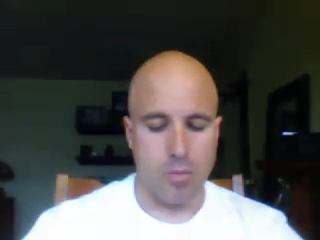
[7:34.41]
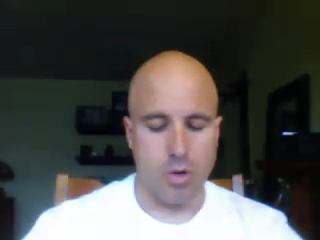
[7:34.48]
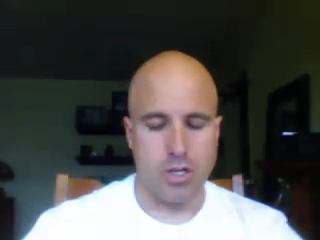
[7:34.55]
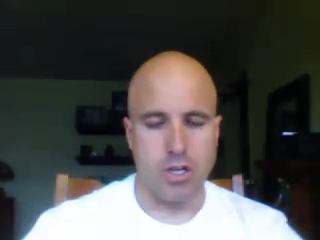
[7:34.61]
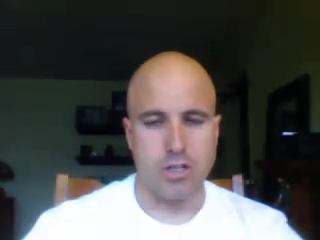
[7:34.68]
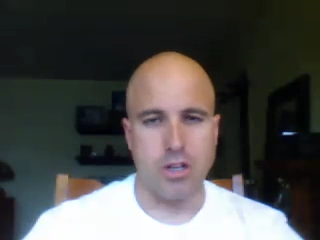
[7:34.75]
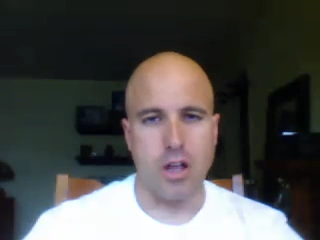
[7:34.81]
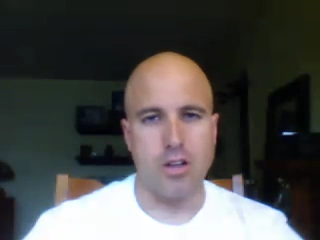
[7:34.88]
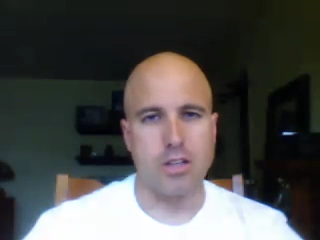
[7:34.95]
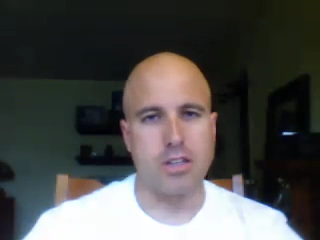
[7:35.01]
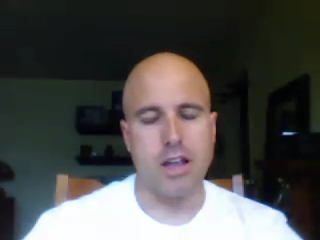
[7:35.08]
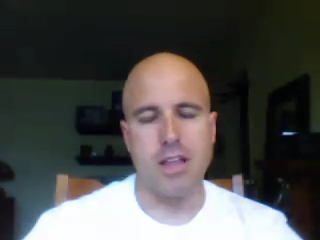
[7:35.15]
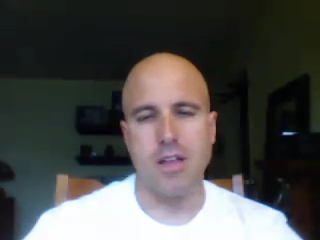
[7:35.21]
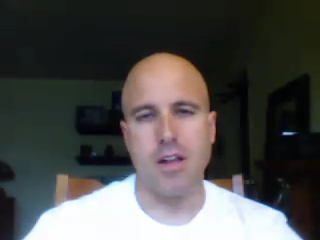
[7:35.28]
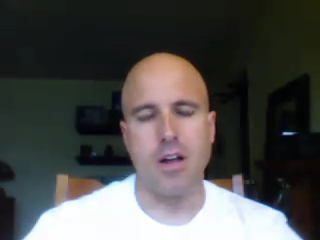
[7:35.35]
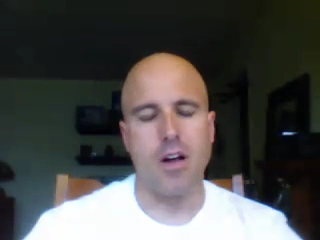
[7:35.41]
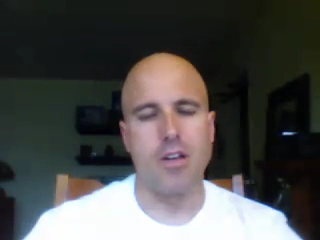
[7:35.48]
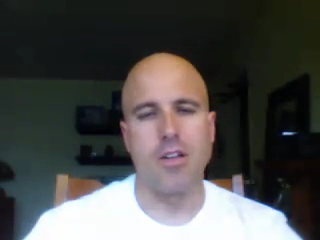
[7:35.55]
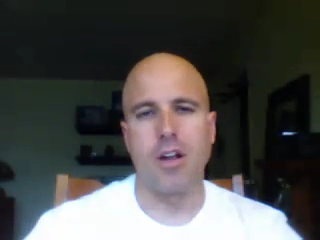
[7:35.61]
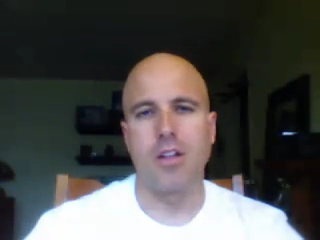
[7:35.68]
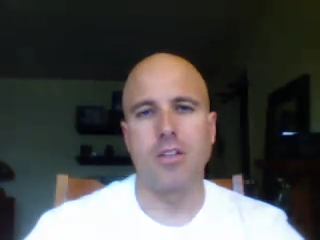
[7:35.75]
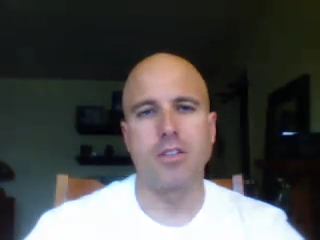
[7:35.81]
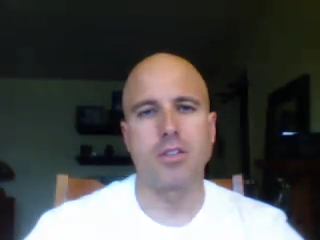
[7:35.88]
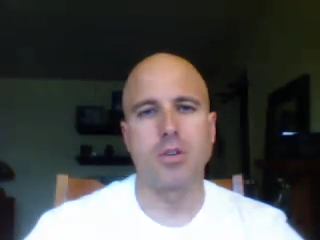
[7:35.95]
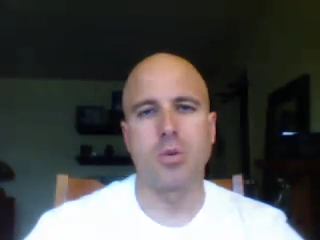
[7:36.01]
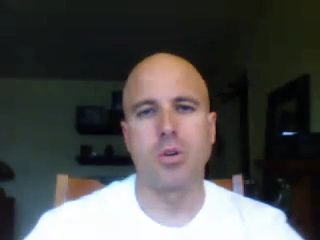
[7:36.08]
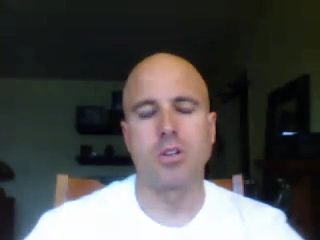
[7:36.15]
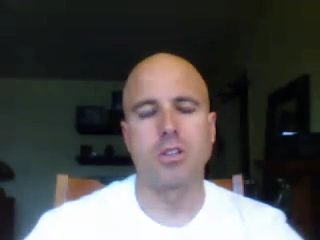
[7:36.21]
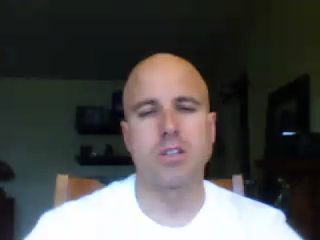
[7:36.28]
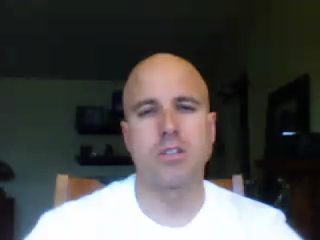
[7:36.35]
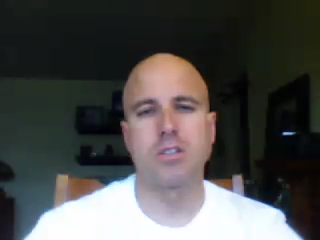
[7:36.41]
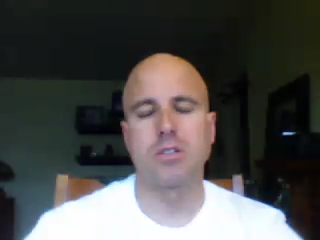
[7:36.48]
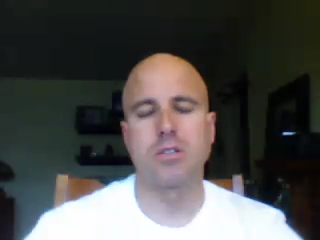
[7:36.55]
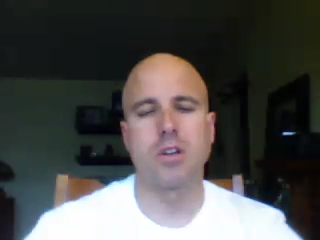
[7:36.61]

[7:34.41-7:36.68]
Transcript: Which is all to say that on none of these courses,